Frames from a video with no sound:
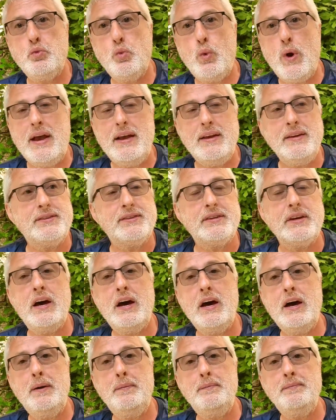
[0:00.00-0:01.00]
Wes,
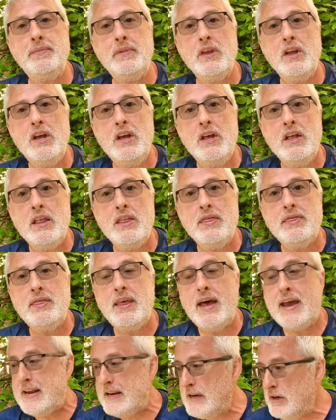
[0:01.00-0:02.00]

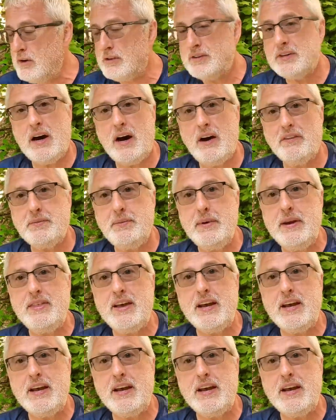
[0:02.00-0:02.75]
they looked after me.